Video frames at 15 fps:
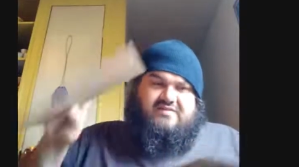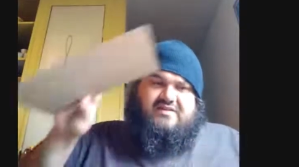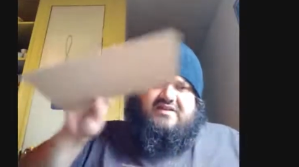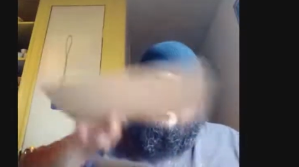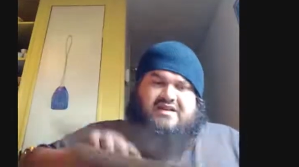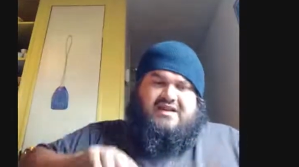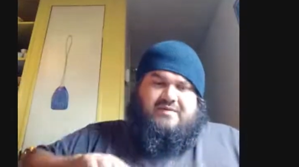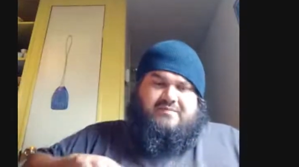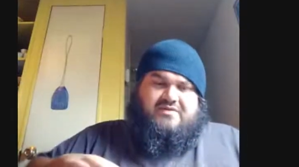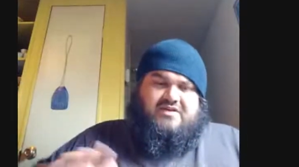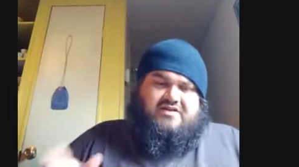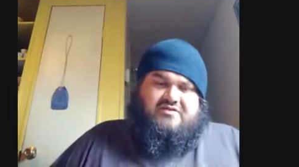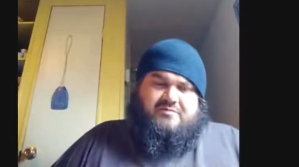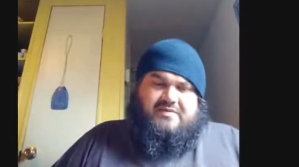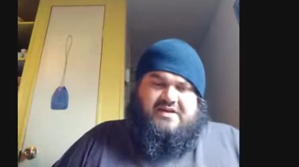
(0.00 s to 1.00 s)
then tape
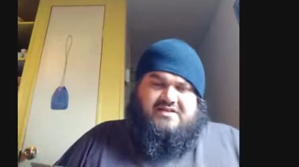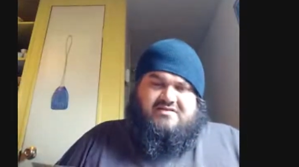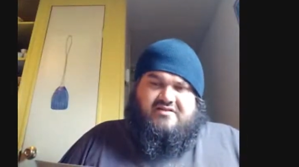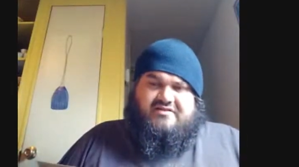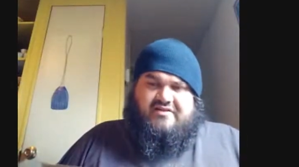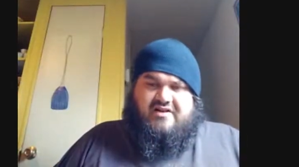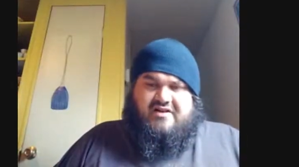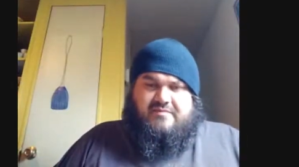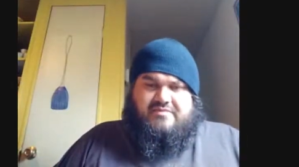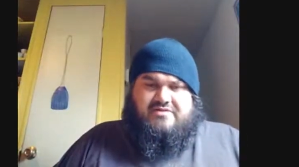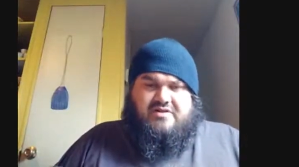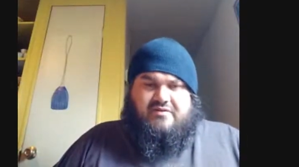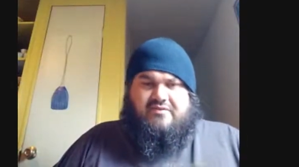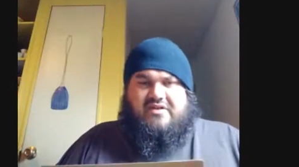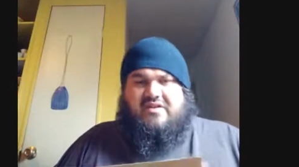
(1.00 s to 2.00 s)
the other piece on top.
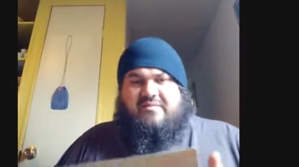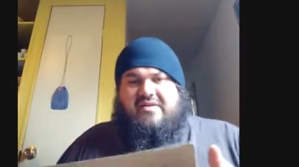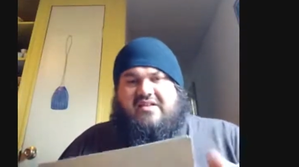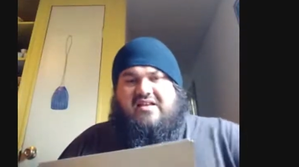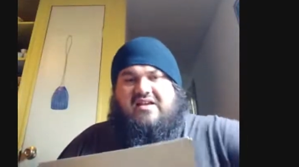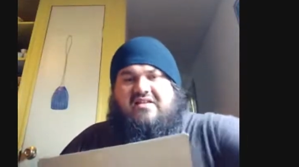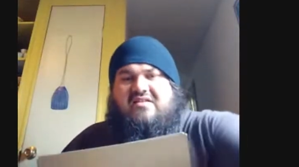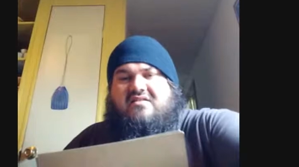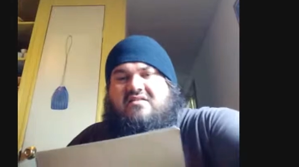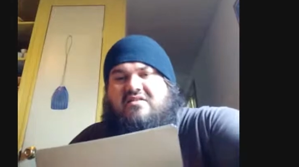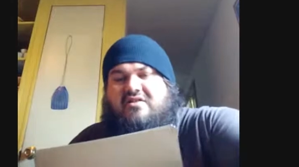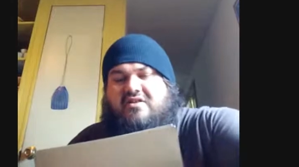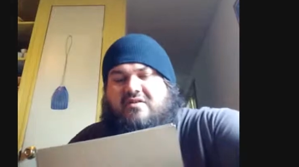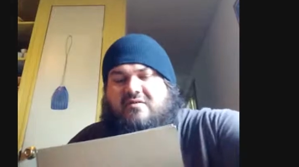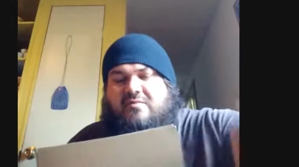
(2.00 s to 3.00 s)
So it'll be like,
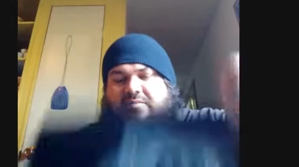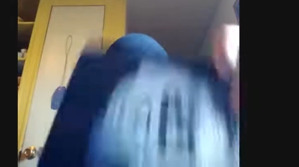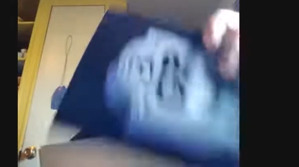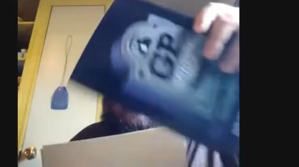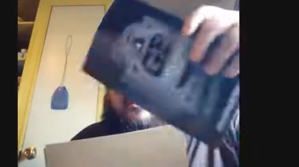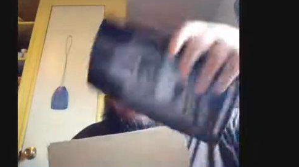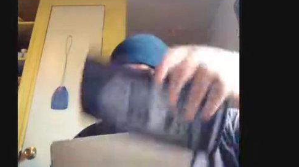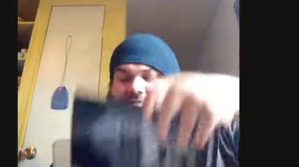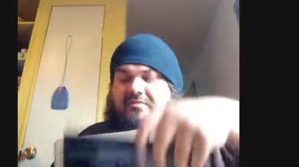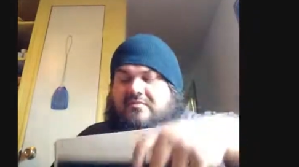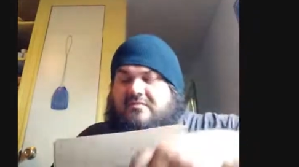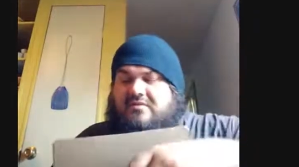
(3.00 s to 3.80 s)
putting them